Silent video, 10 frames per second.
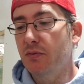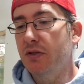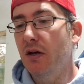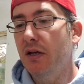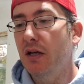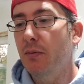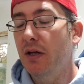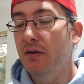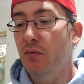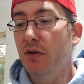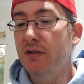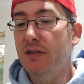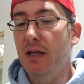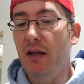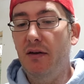We're talking about the ones
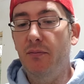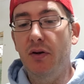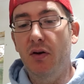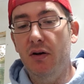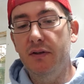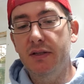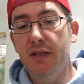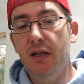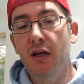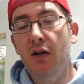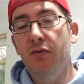that have been harvested,